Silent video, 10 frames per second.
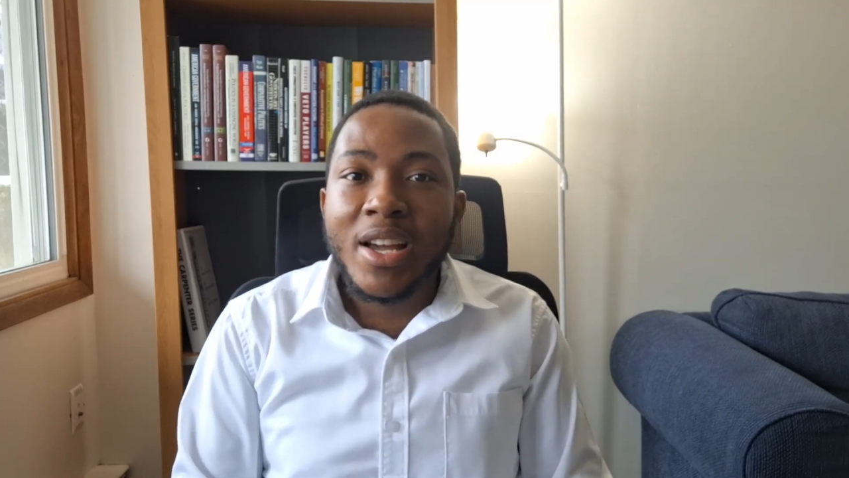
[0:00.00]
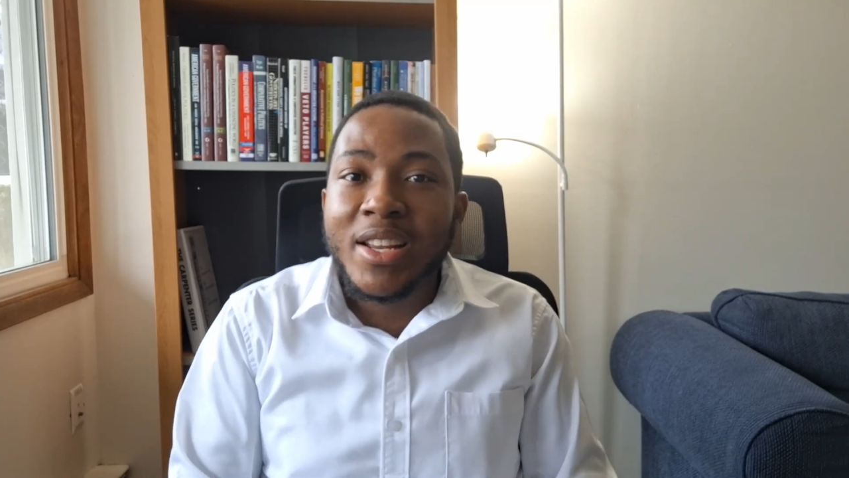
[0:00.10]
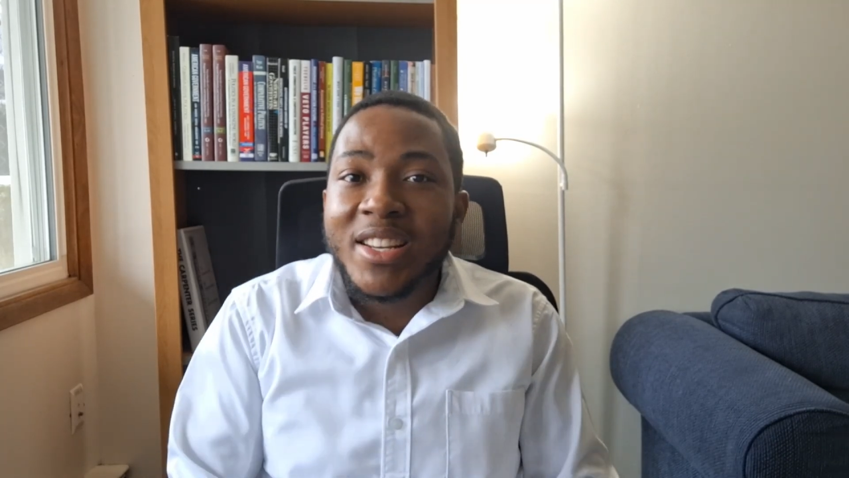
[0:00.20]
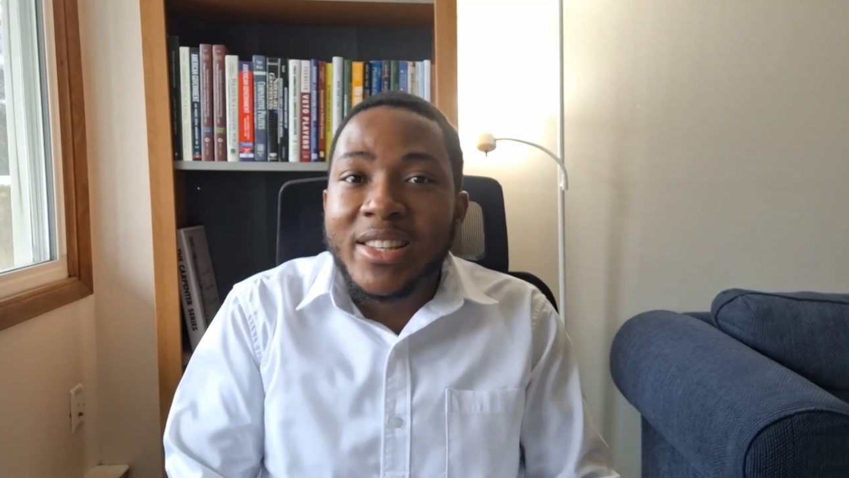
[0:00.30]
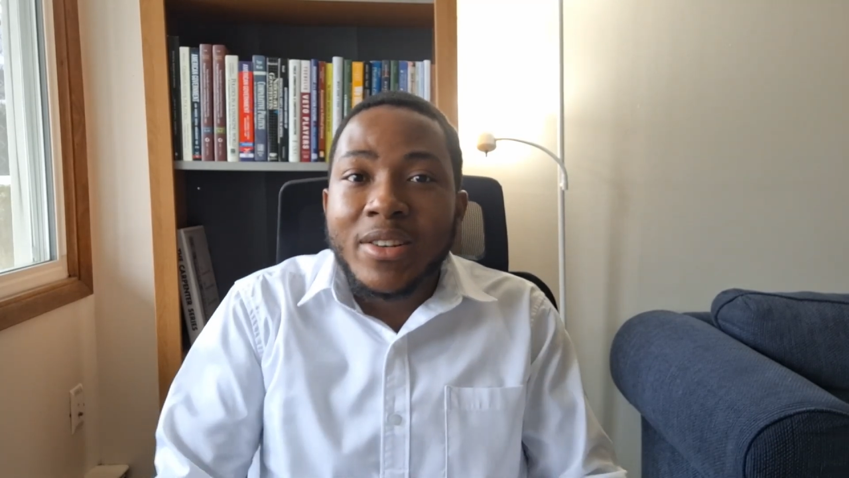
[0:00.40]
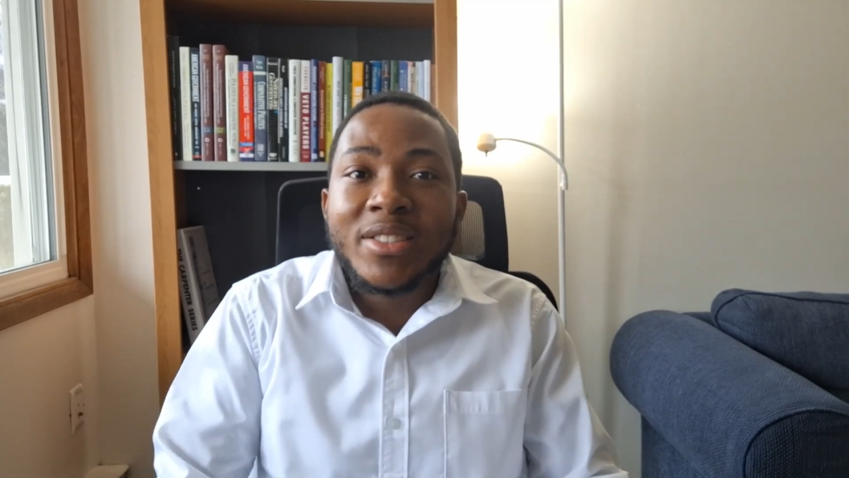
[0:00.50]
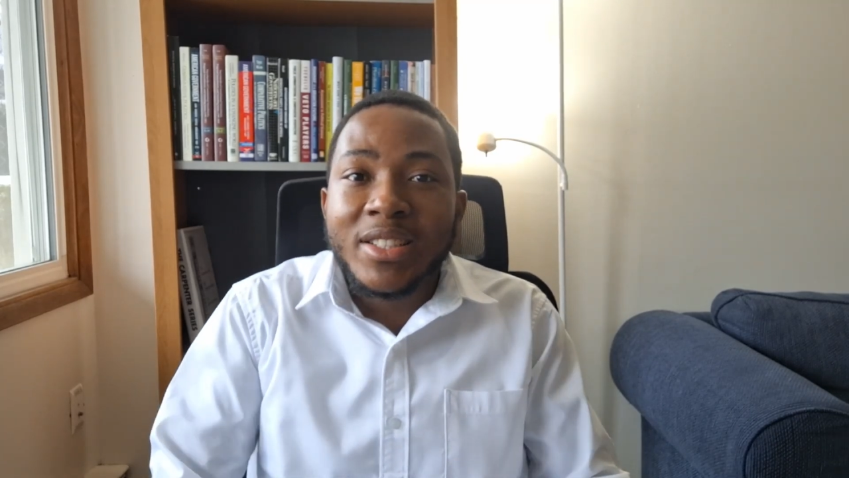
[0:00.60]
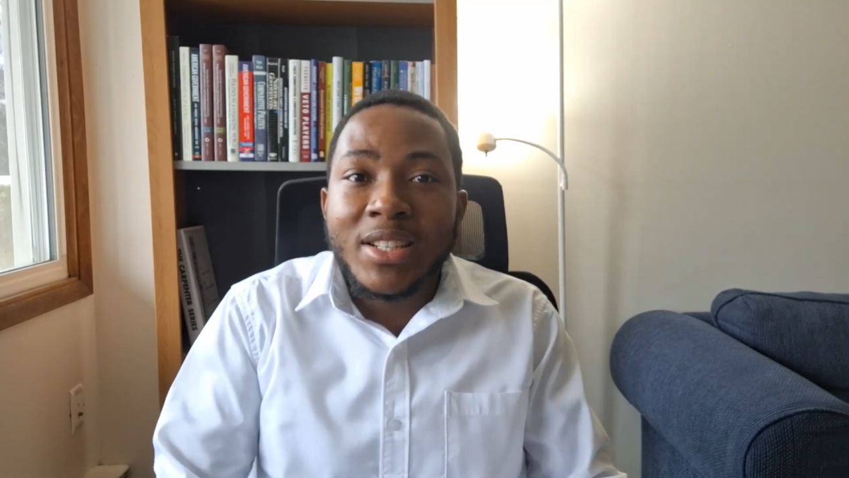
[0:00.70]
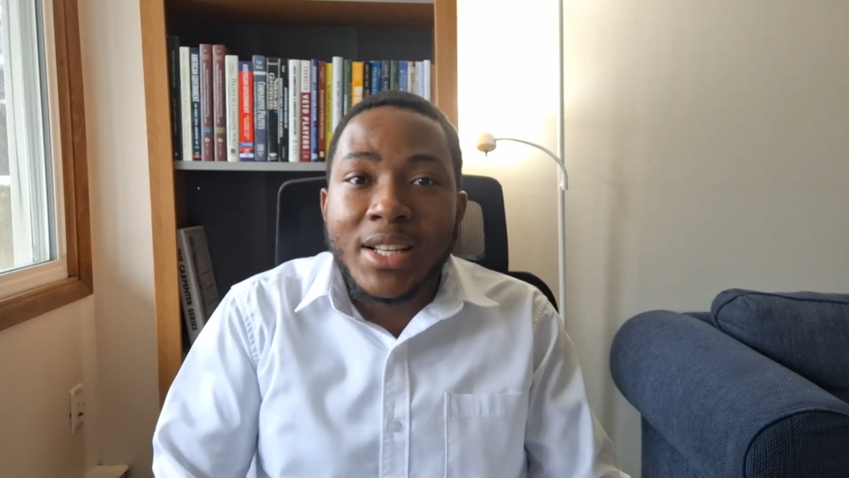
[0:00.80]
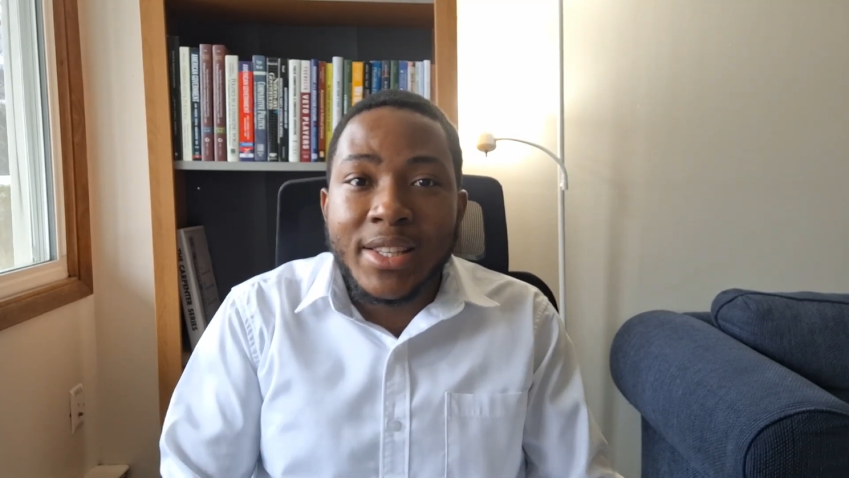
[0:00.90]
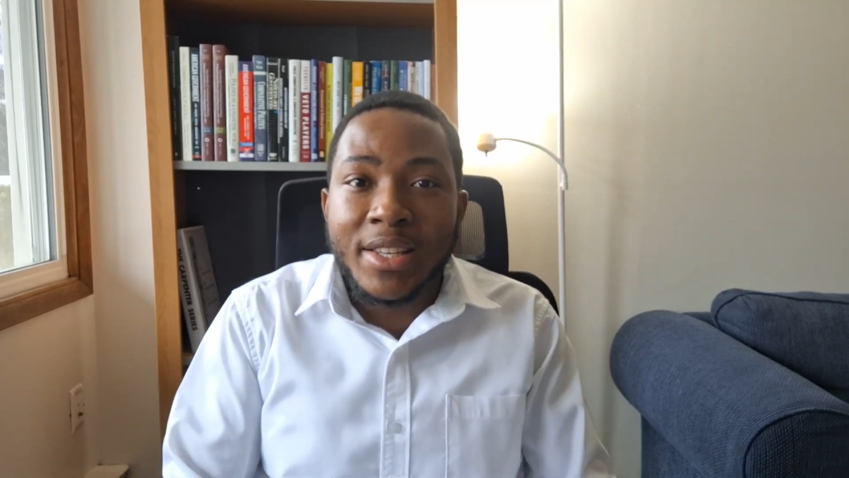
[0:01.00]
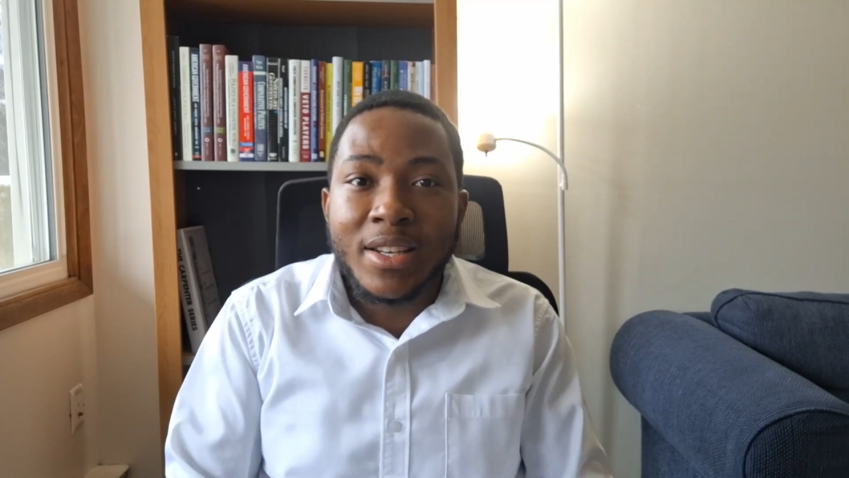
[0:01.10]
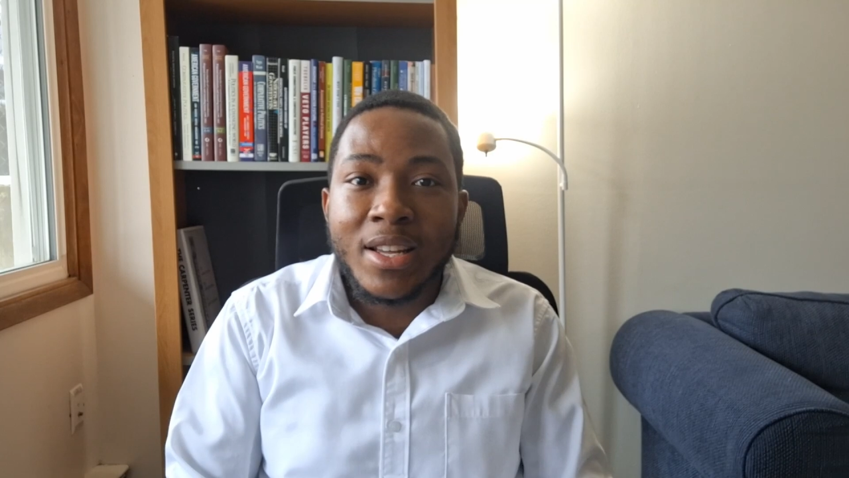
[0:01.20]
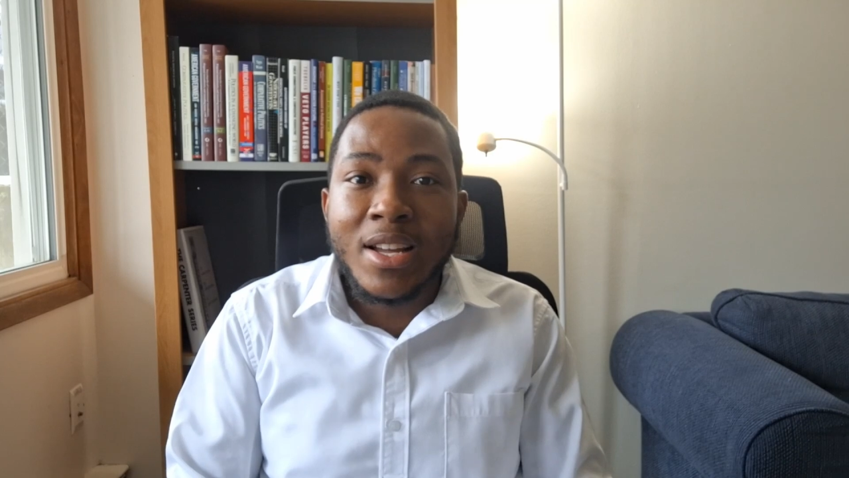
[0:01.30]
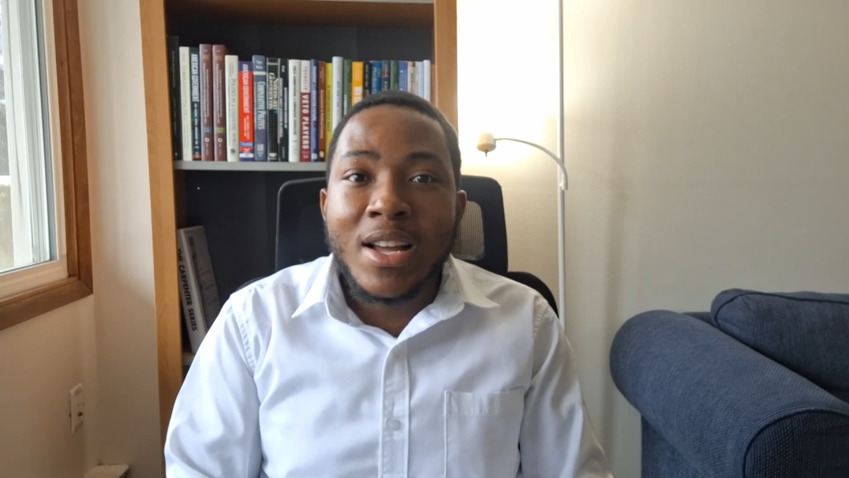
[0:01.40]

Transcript: and it tells us nothing